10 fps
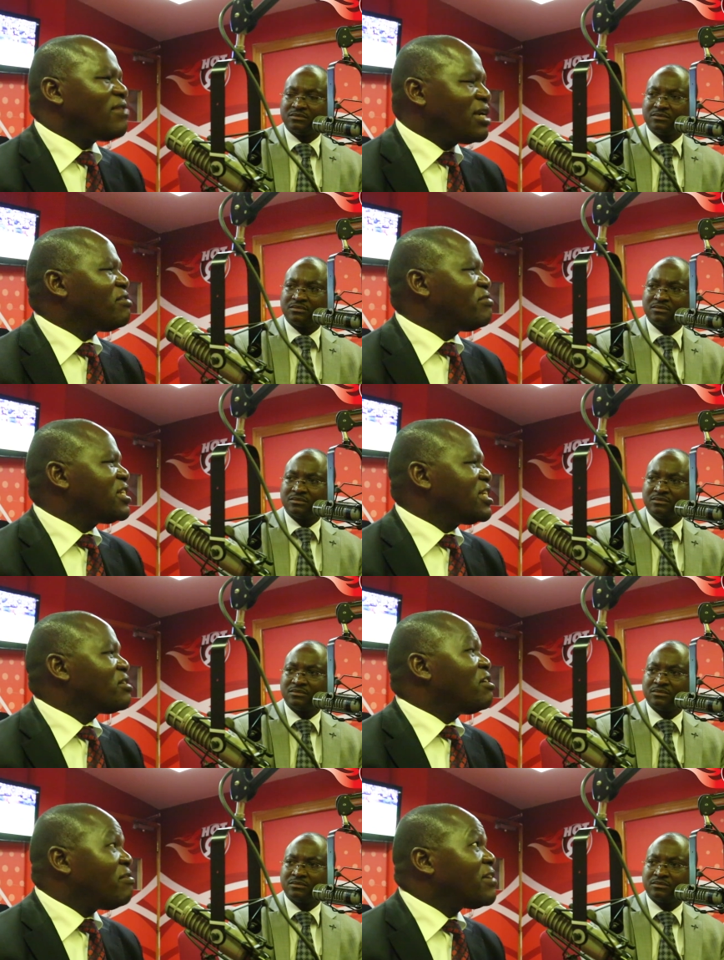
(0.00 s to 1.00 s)
Speaker 1: One of it
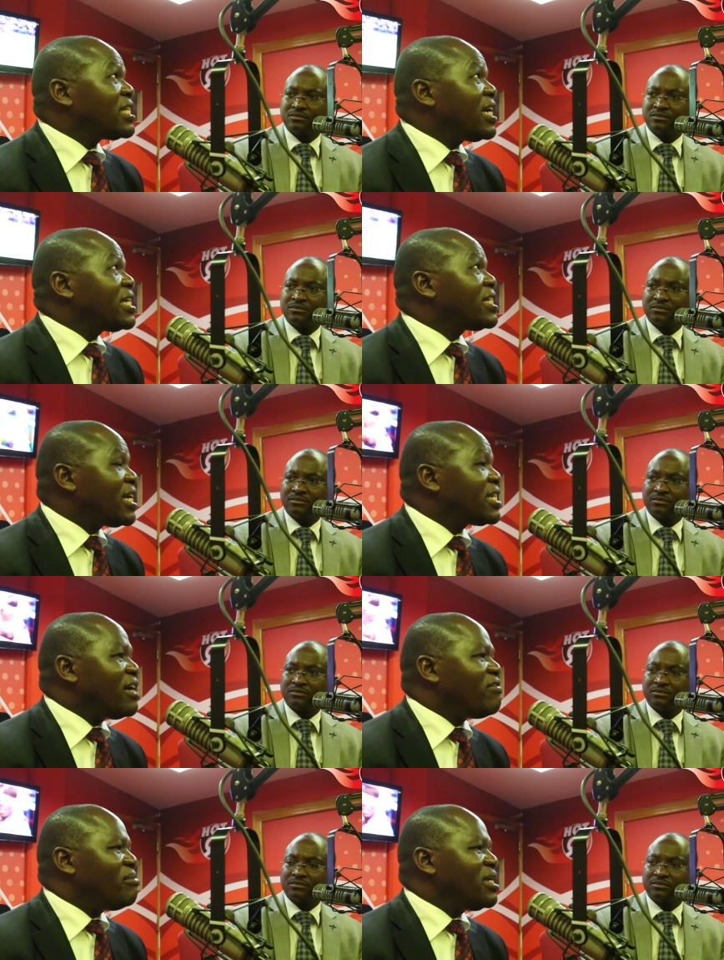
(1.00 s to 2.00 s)
is oversight that
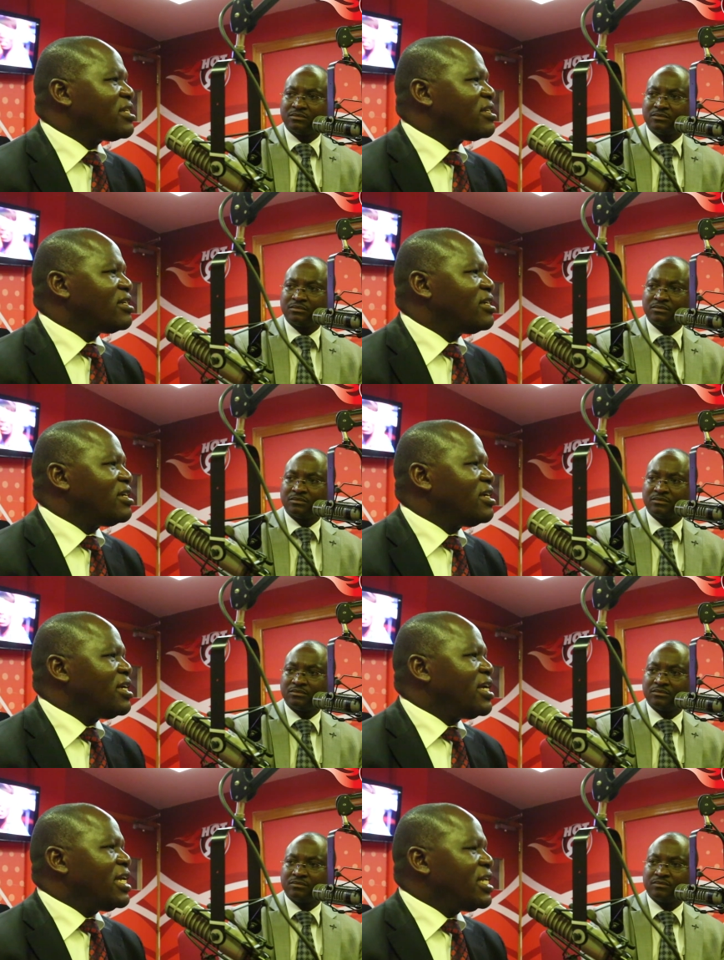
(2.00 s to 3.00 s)
government.
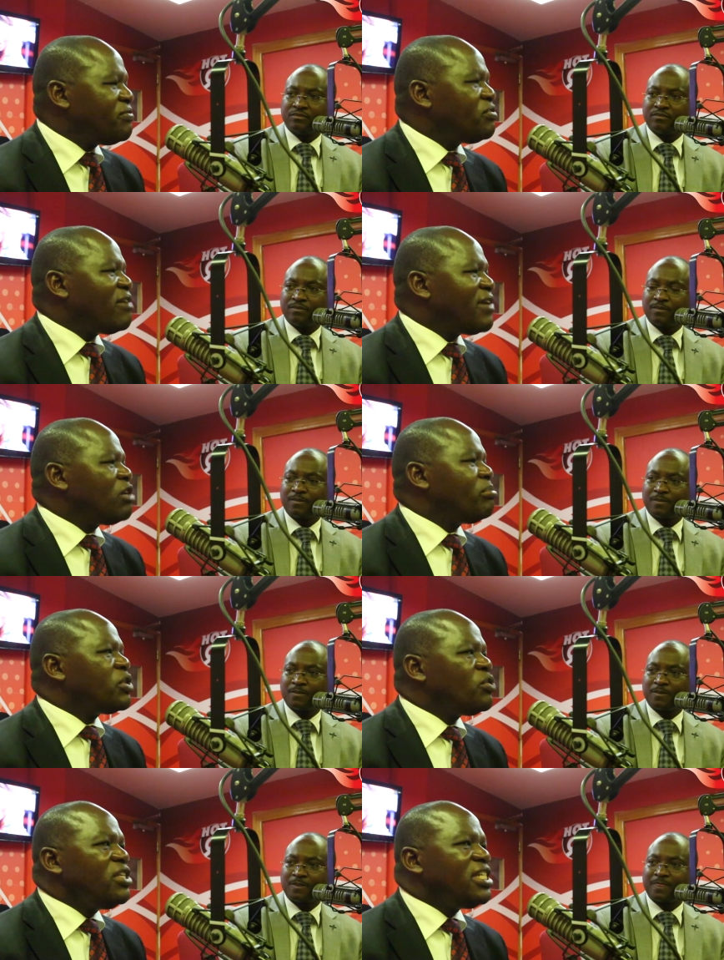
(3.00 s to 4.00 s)
And if you have an
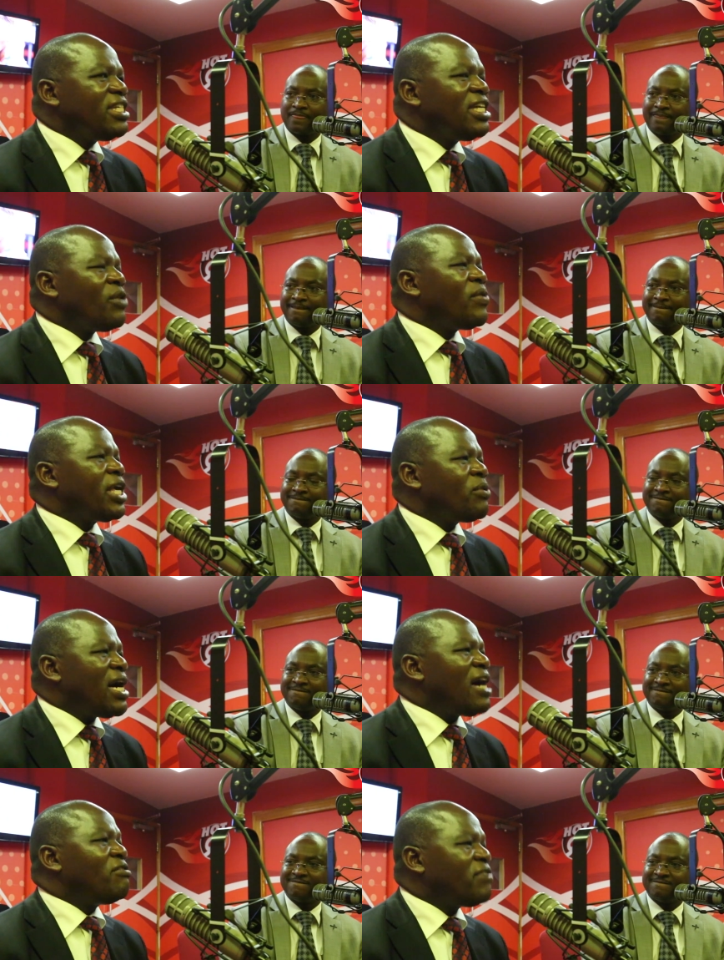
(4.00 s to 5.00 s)
opportunity where
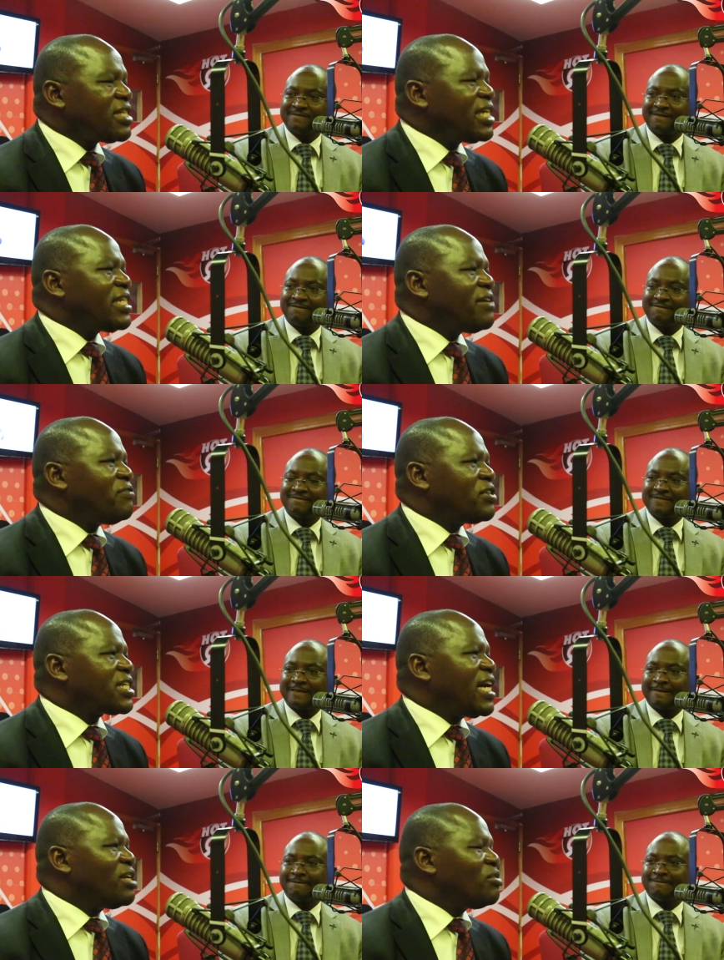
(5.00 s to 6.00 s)
your oversight
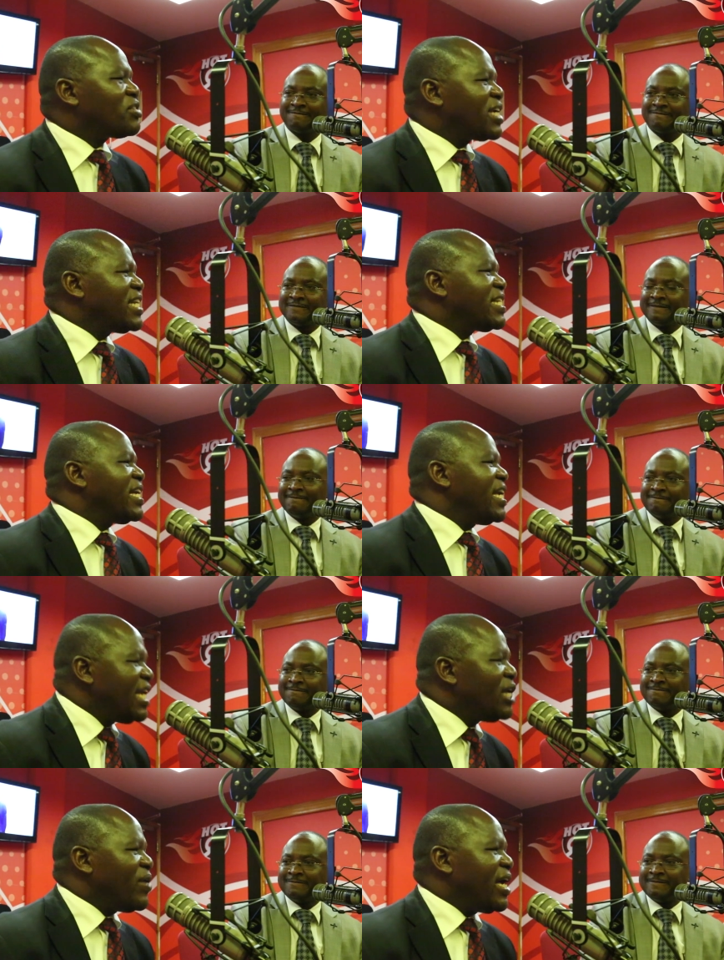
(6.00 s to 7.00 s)
efforts cannot get
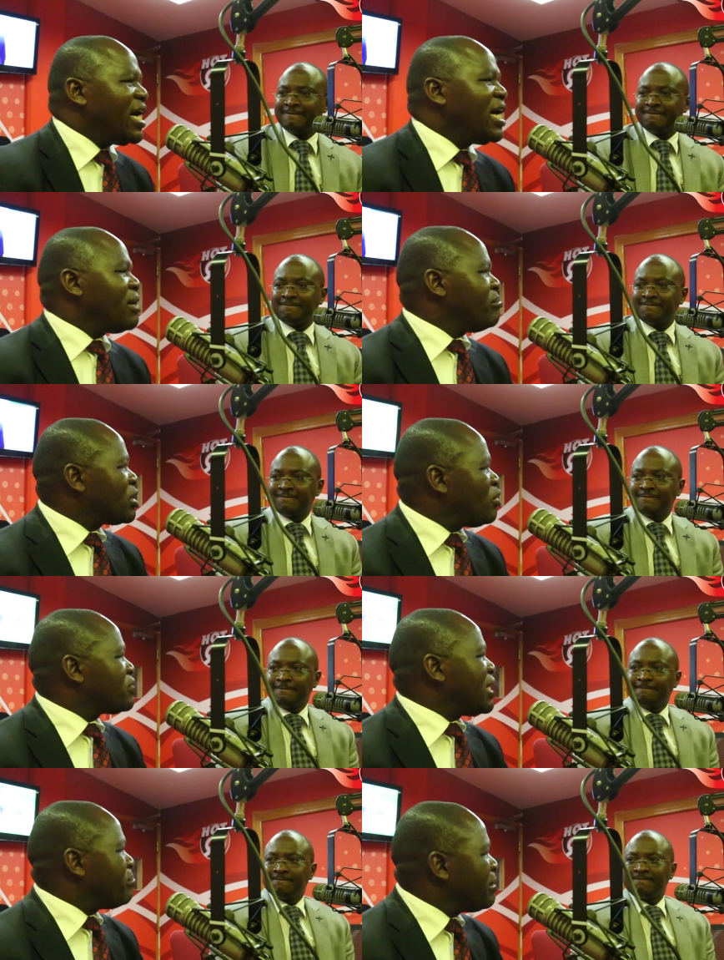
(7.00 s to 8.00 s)
anywhere
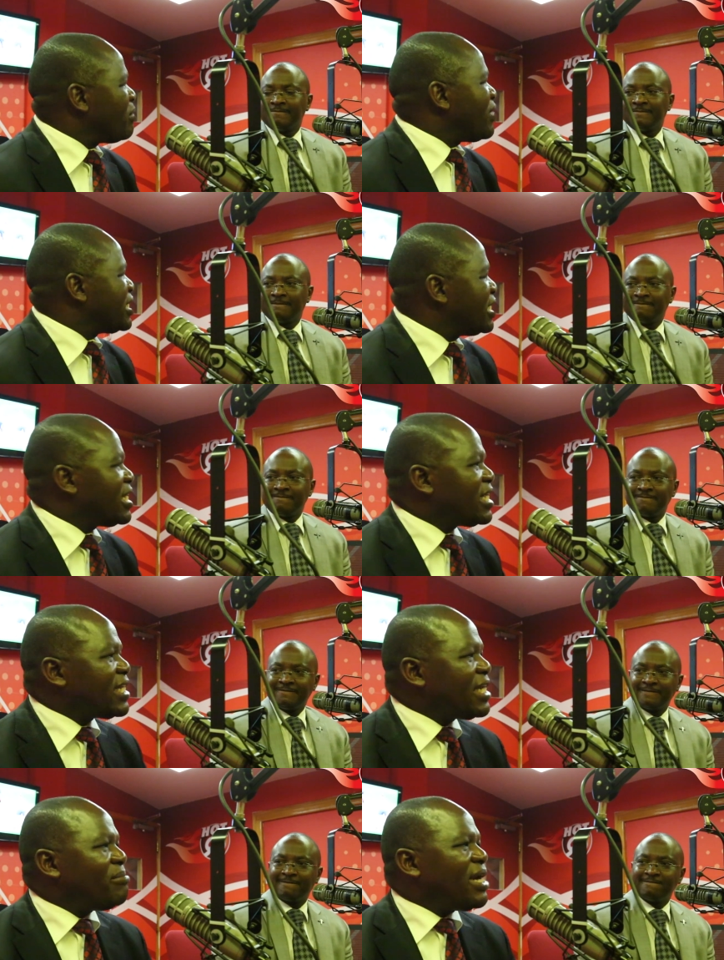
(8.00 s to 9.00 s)
because some people were
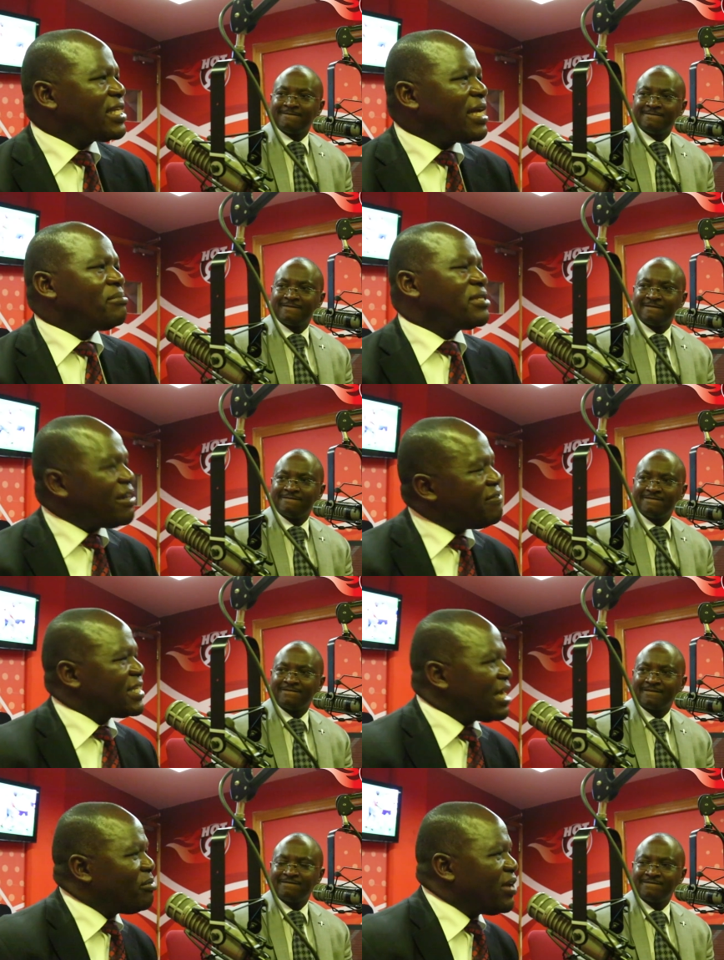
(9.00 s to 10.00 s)
generated by some server
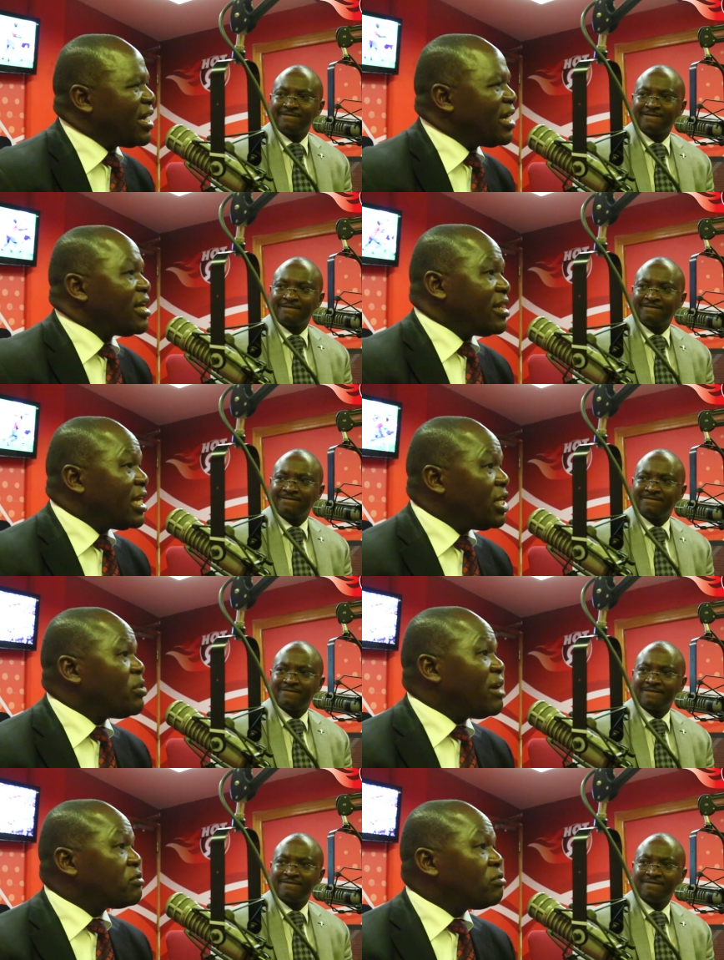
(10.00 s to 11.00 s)
somewhere, then
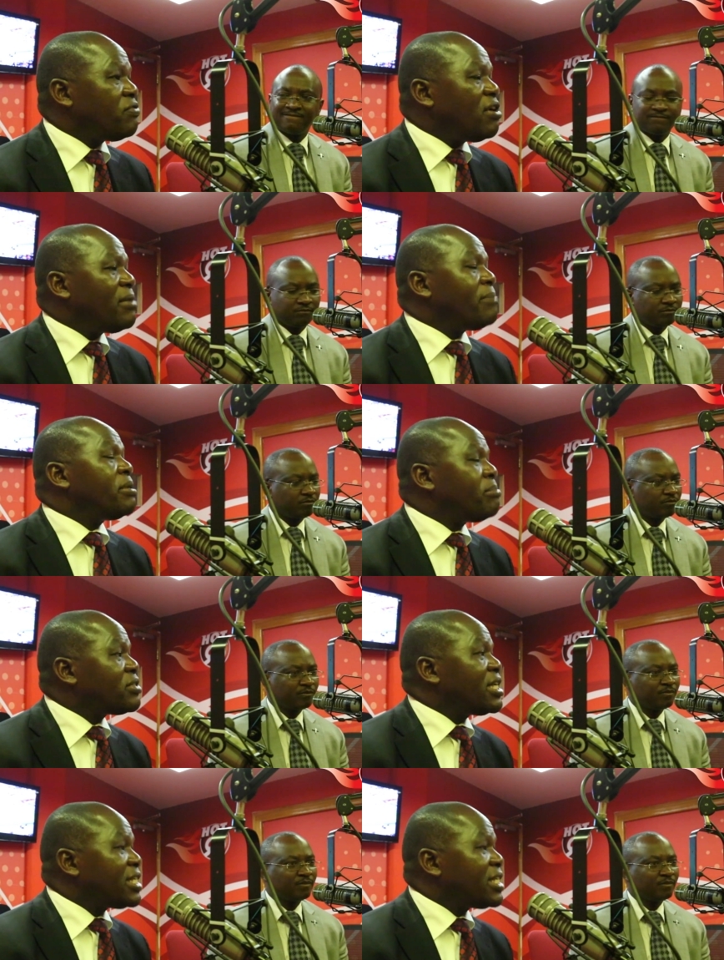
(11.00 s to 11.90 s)
you have to form a people's